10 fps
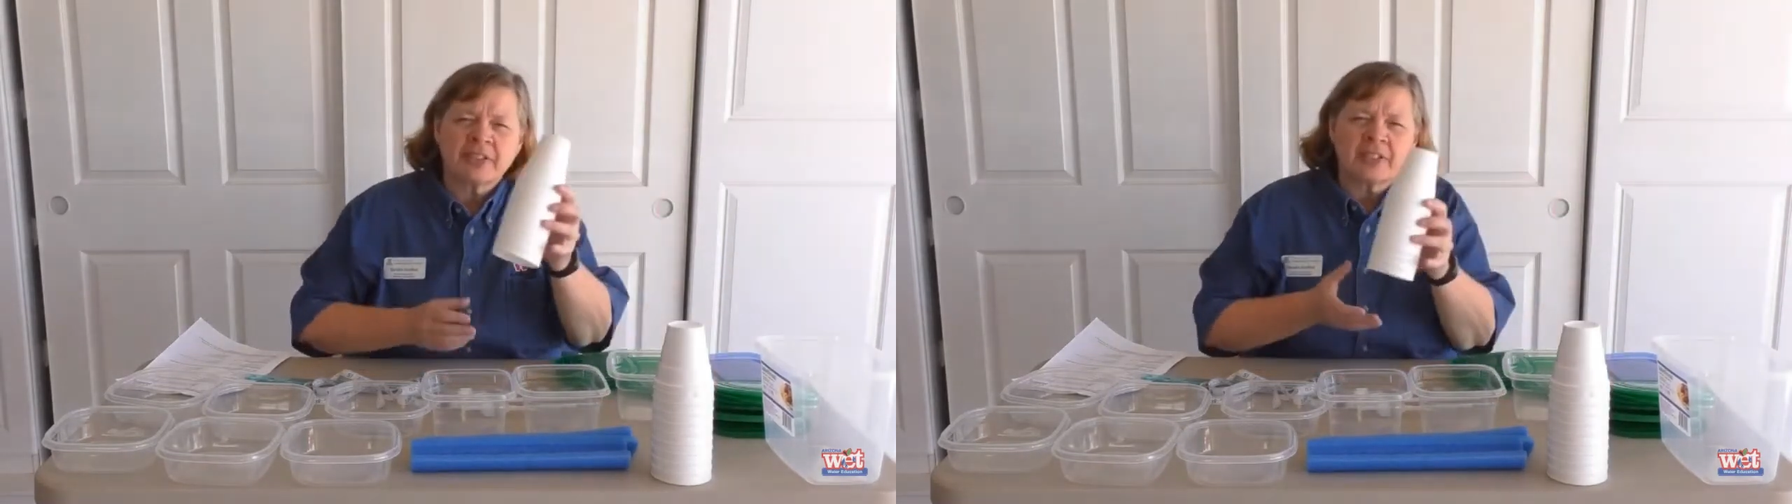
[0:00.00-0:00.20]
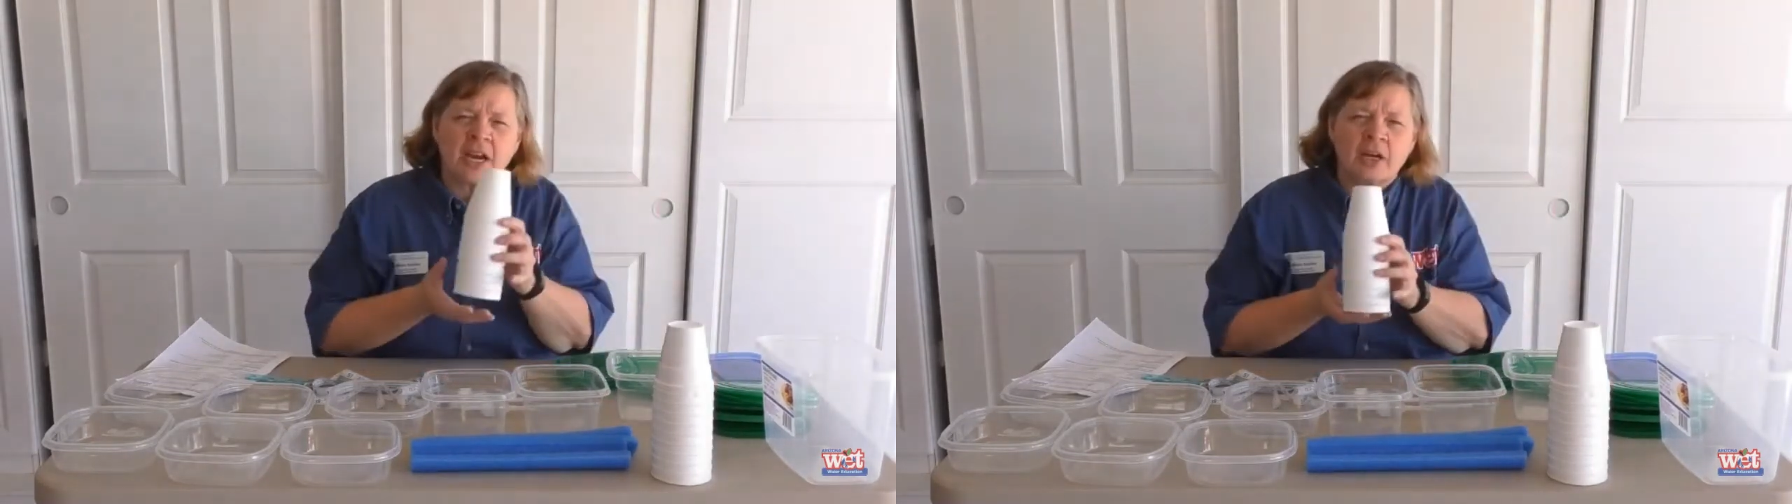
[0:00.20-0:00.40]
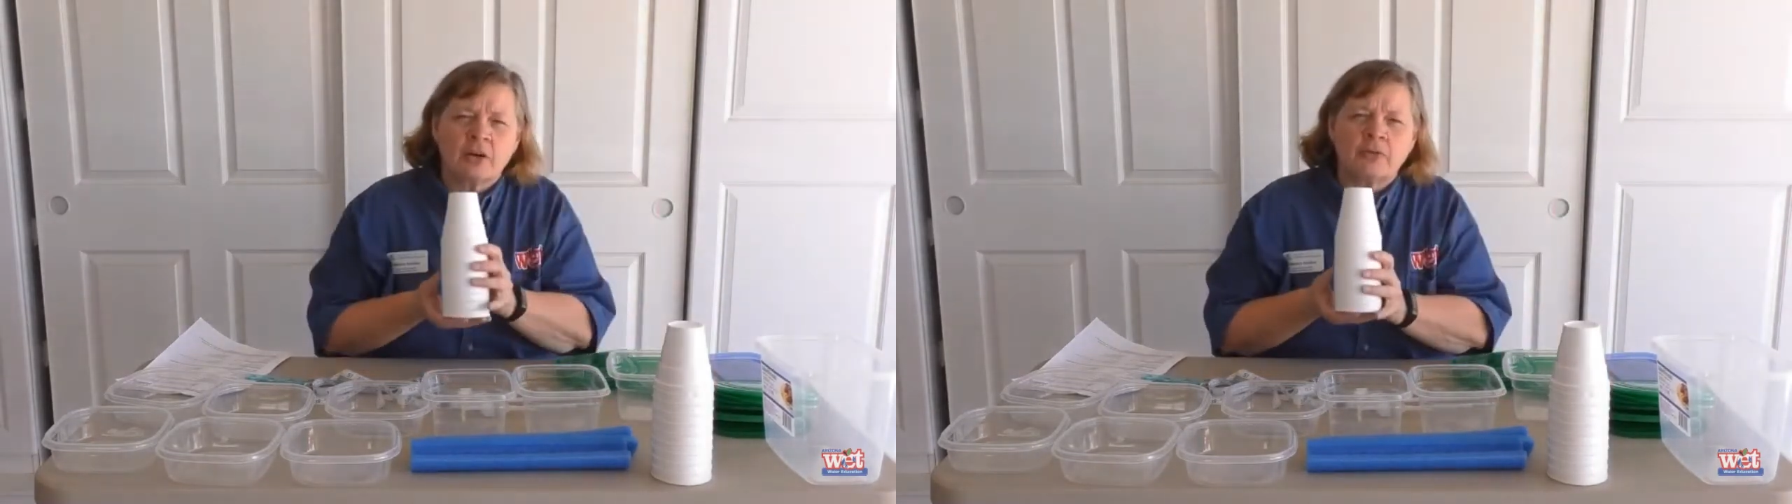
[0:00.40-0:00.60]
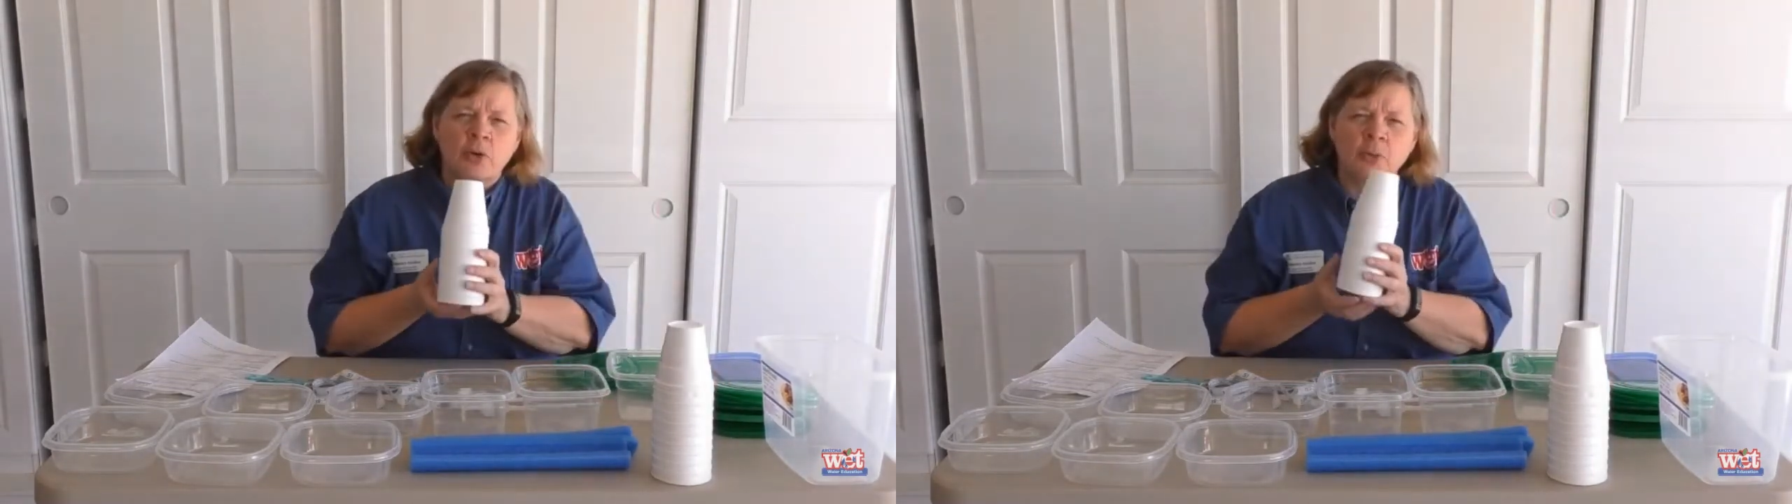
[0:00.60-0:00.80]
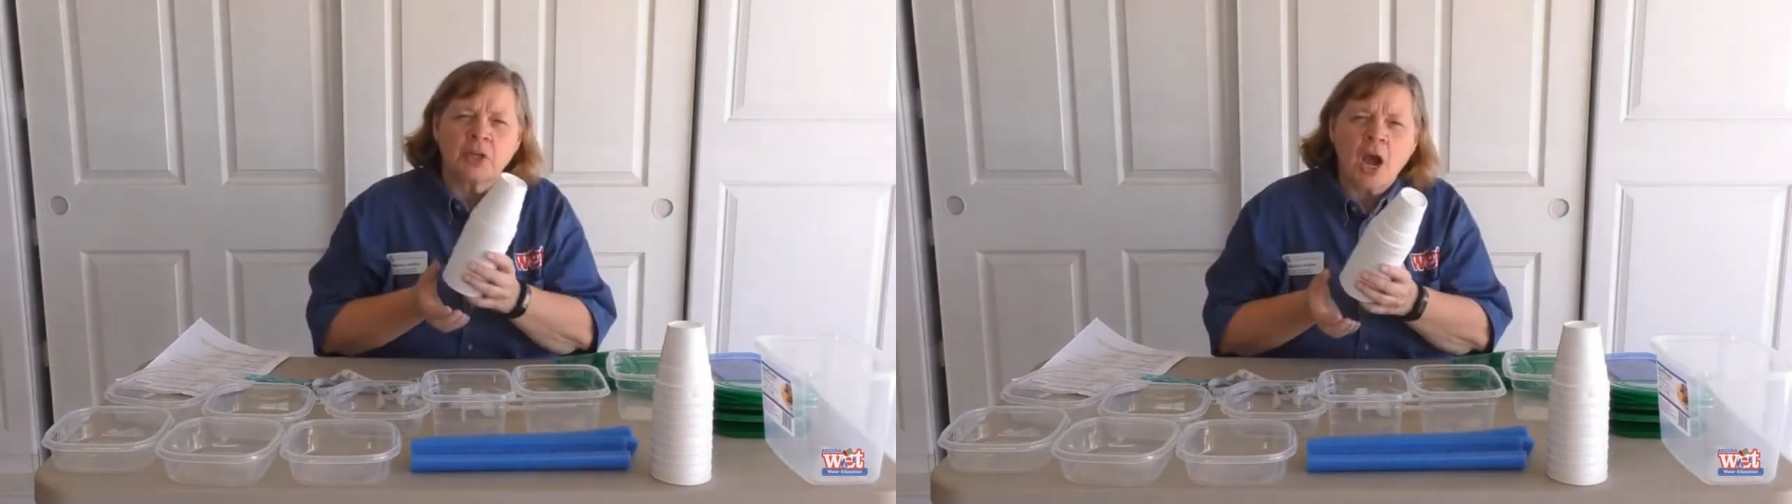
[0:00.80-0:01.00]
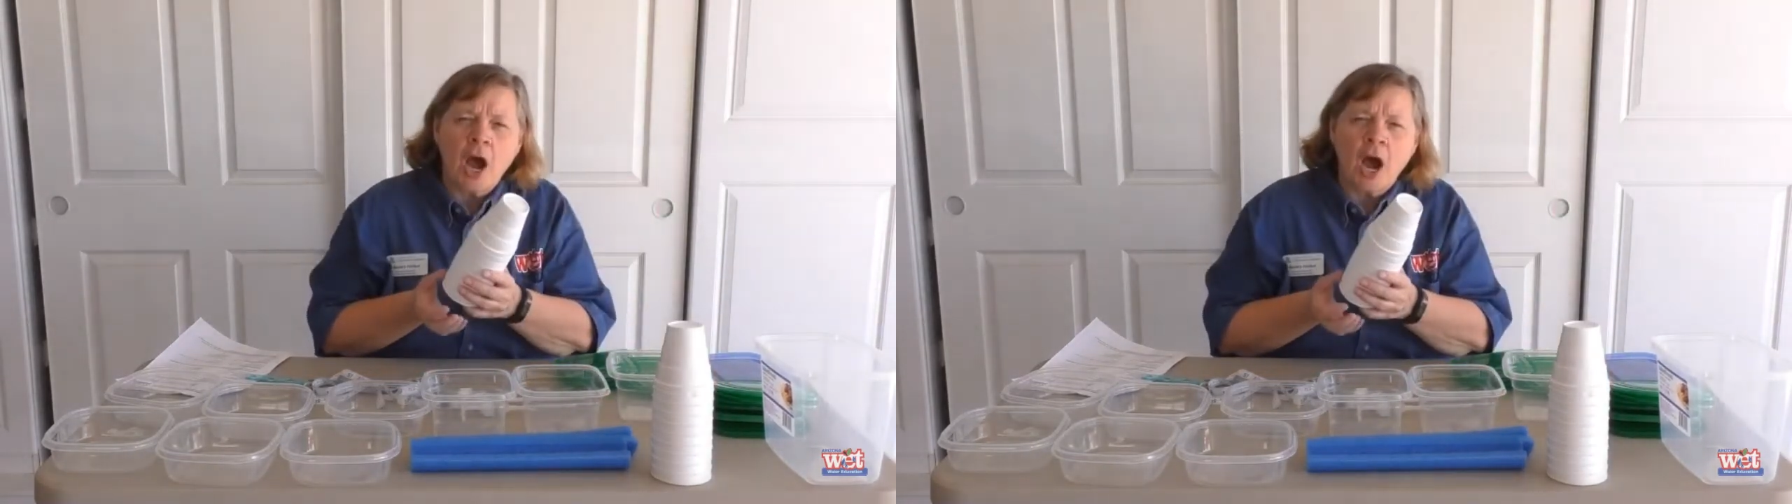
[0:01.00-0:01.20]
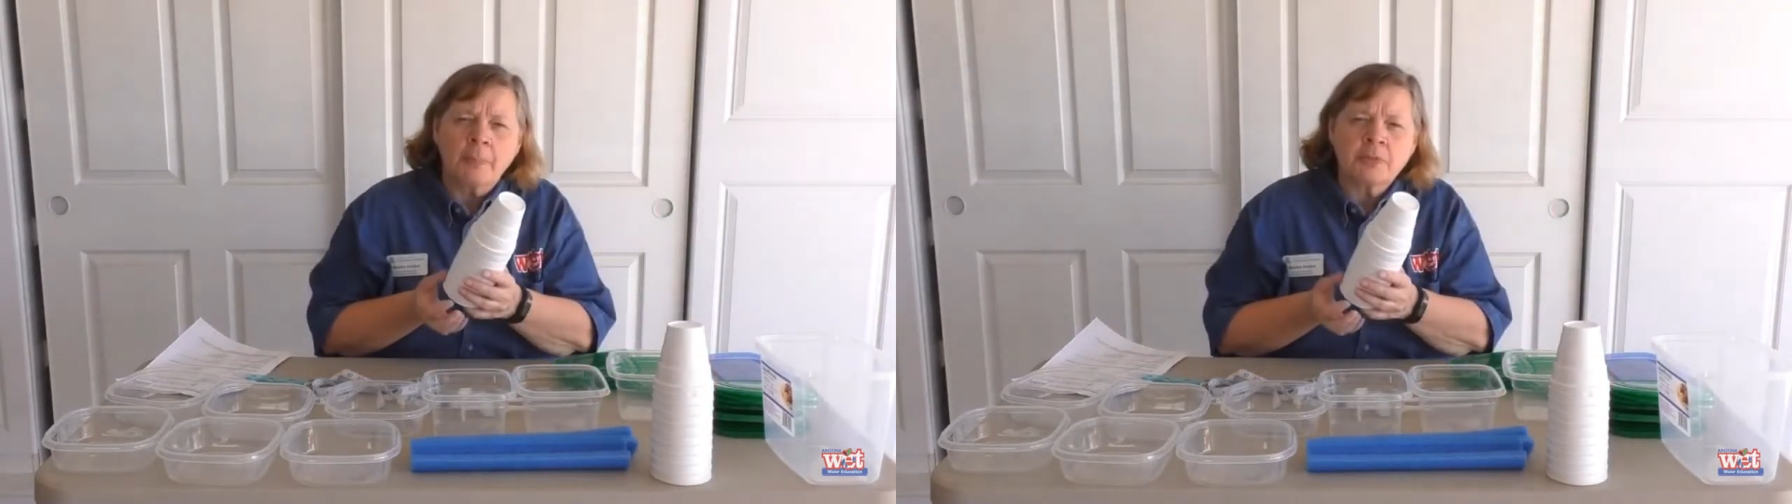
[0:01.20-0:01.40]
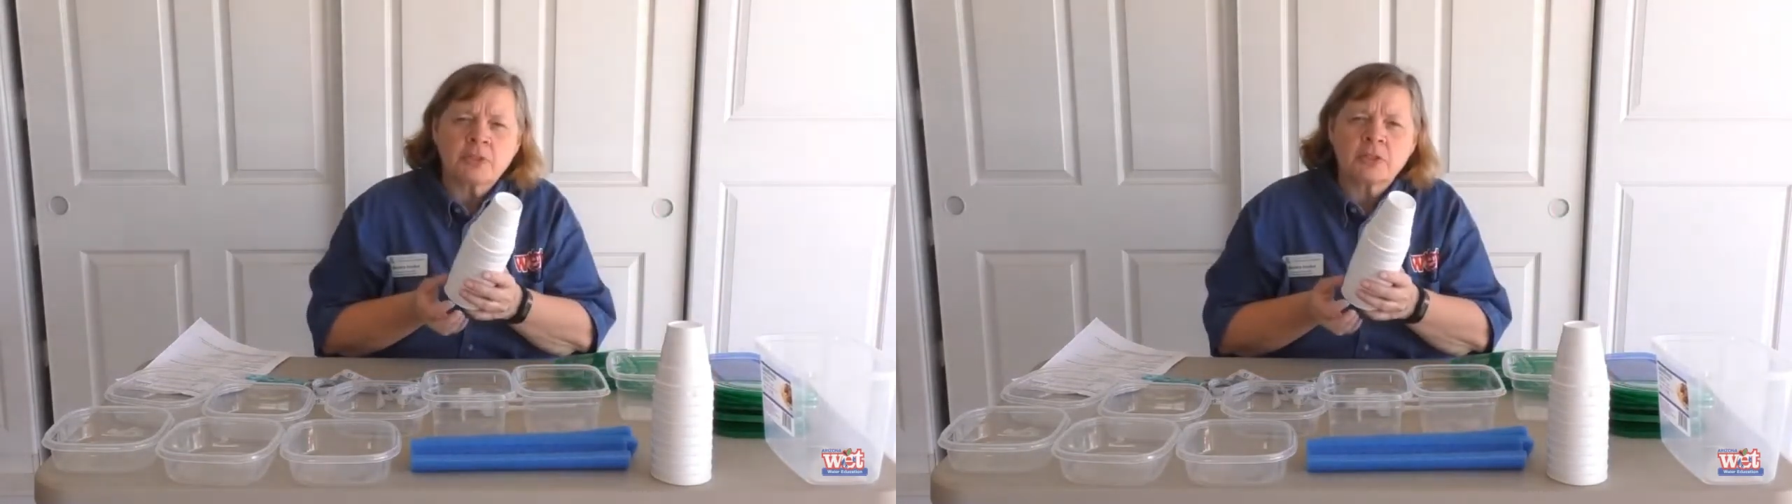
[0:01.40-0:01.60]
styrofoam
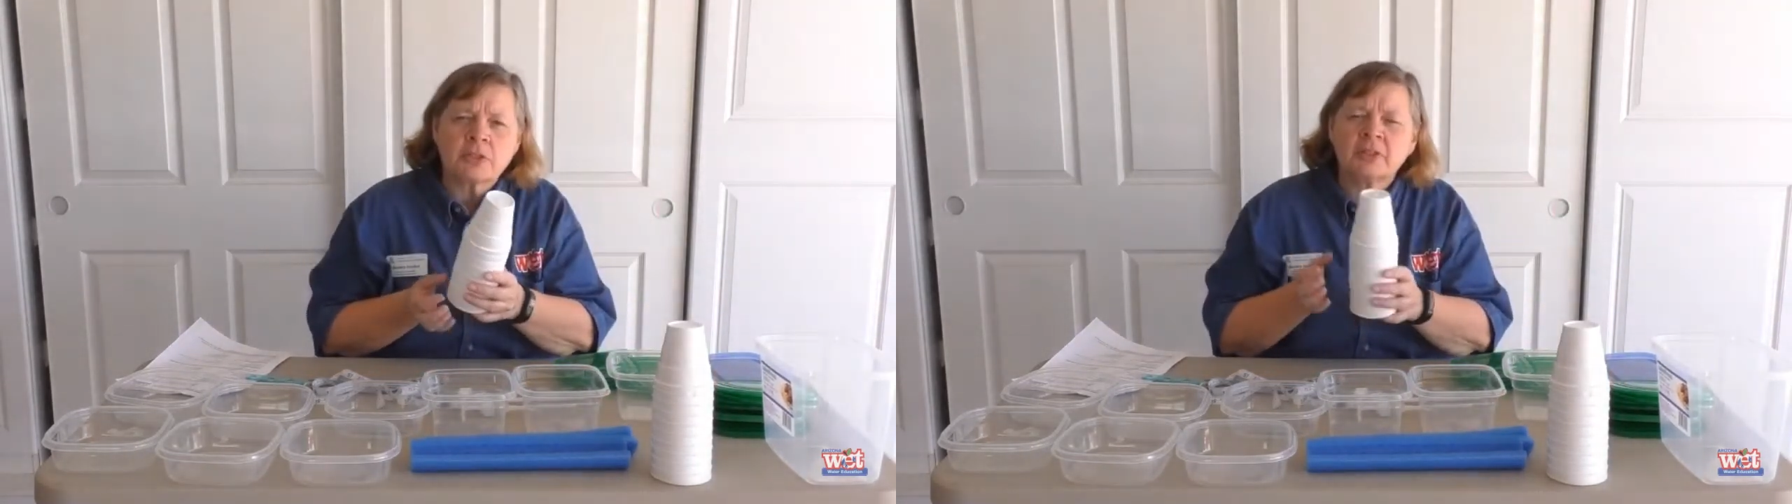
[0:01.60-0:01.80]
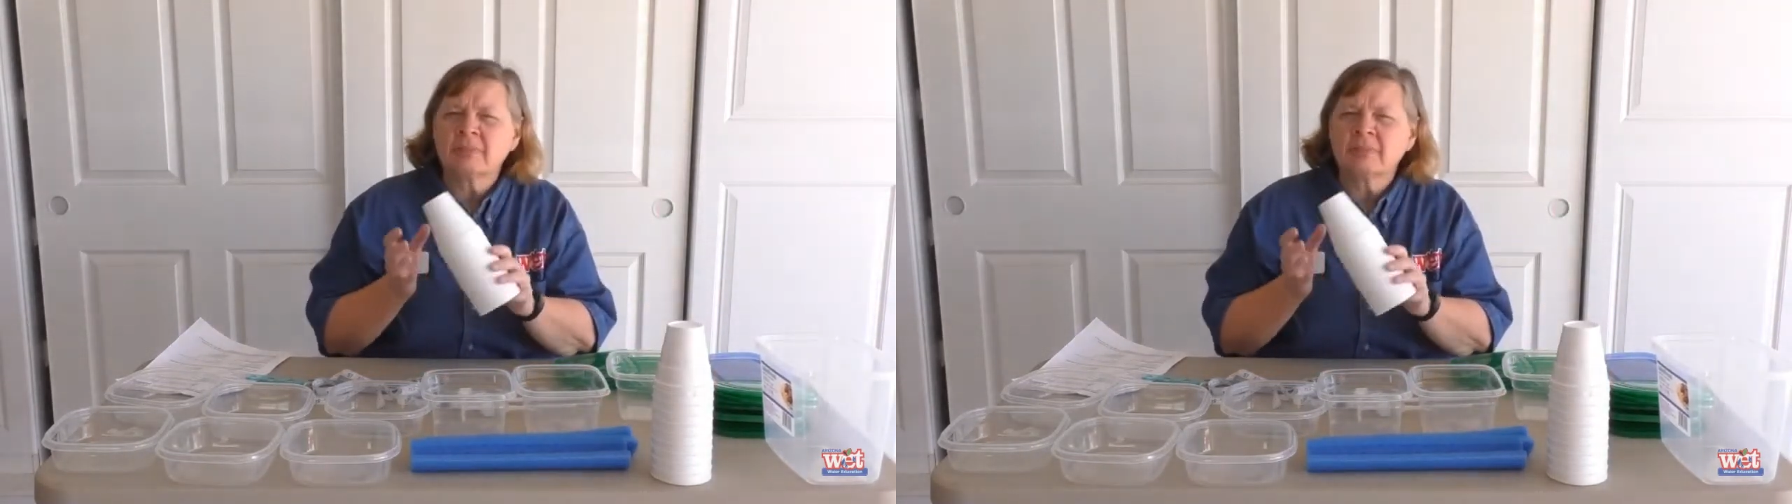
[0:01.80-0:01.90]
cups.